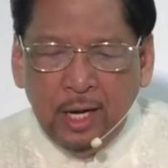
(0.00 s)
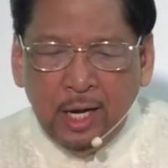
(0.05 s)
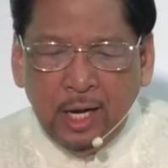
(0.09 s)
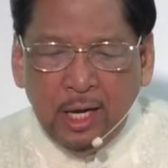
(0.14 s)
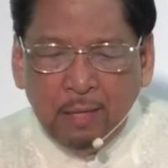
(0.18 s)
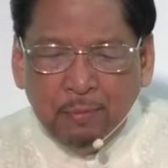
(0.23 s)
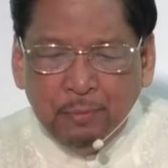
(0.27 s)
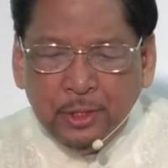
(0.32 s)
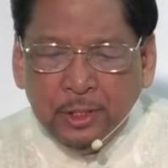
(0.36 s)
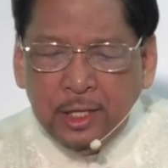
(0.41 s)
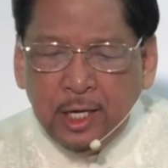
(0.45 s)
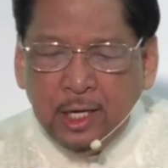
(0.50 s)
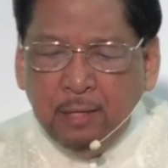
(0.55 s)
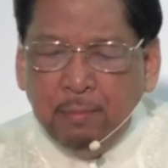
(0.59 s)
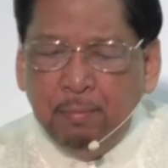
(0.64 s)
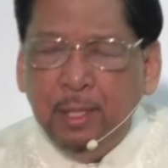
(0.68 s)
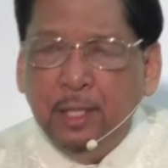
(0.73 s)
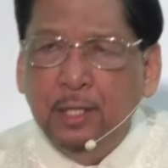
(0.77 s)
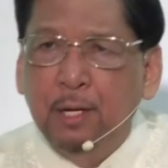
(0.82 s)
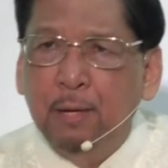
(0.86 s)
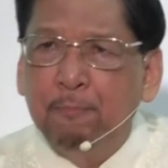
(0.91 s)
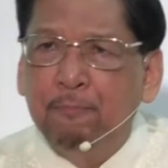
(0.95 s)
I am
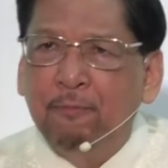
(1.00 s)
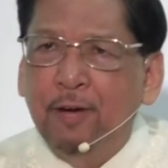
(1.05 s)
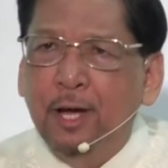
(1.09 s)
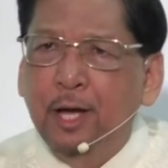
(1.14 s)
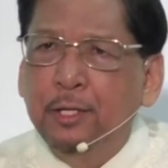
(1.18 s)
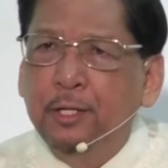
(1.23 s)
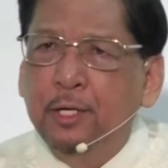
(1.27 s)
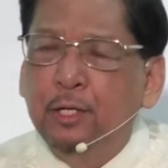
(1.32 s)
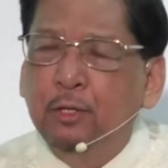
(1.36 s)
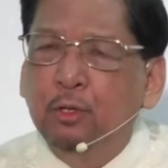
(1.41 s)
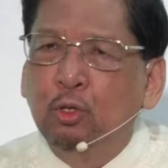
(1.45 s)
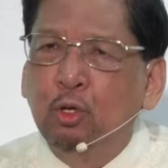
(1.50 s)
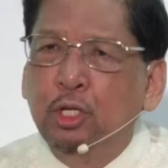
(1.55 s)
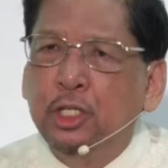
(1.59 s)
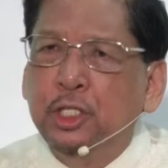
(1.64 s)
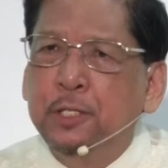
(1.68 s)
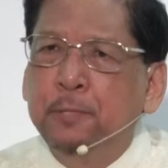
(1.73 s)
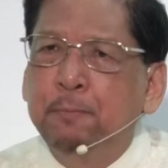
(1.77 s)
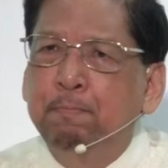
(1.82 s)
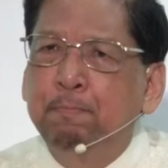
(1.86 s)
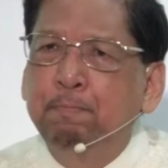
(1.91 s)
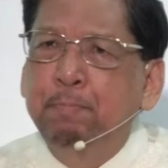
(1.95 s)
sent by the Father to
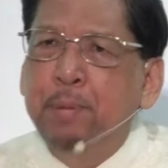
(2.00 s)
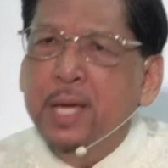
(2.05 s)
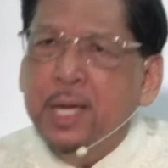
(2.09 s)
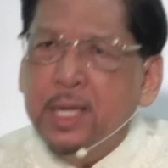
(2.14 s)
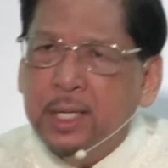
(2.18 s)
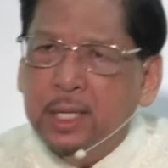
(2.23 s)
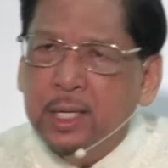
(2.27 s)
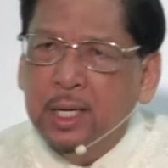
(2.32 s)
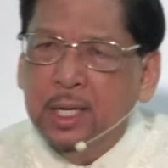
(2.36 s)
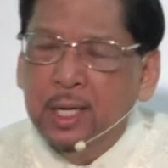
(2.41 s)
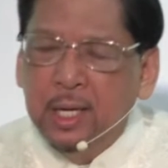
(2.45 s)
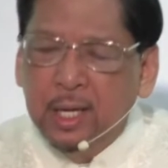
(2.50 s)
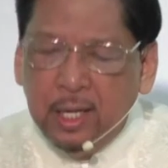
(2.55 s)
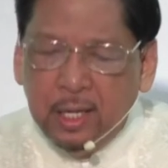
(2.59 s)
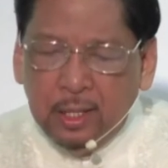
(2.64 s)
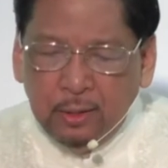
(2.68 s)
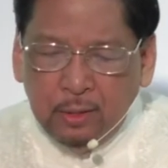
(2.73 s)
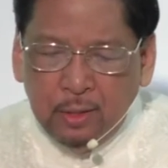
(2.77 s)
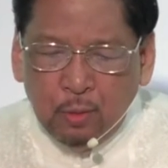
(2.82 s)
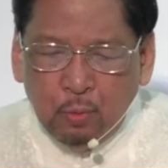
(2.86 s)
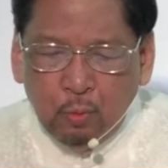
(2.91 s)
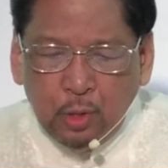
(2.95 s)
speak
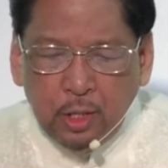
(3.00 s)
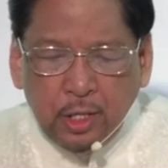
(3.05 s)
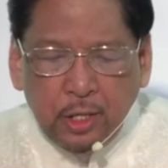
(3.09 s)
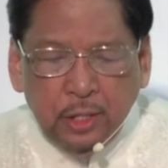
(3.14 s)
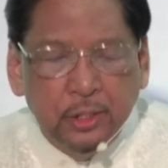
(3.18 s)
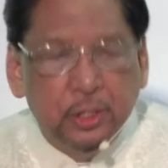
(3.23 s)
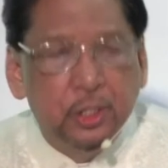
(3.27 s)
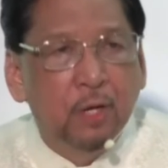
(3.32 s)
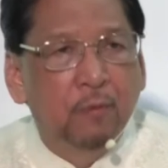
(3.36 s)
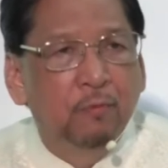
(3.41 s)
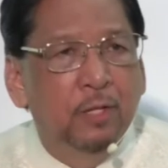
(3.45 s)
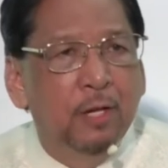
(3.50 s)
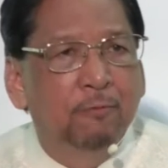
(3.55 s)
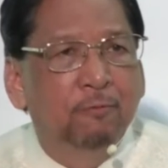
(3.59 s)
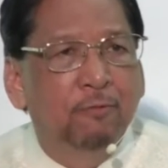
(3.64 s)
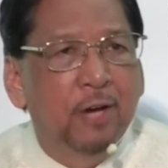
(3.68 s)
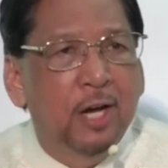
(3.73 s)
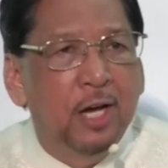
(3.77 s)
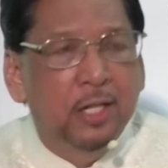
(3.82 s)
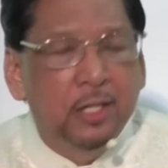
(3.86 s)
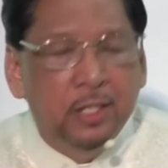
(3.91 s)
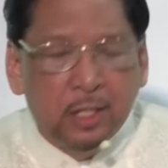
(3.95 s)
the words of the
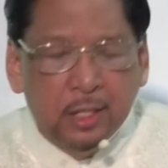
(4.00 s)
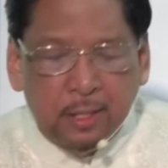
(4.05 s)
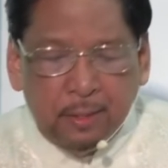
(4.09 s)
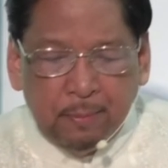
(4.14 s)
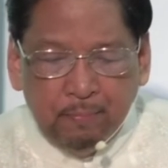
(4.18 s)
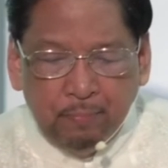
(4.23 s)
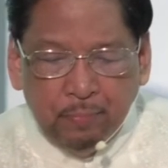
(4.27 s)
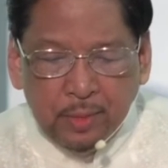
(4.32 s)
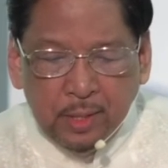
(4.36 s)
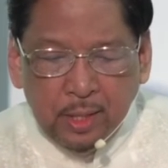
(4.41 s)
Father.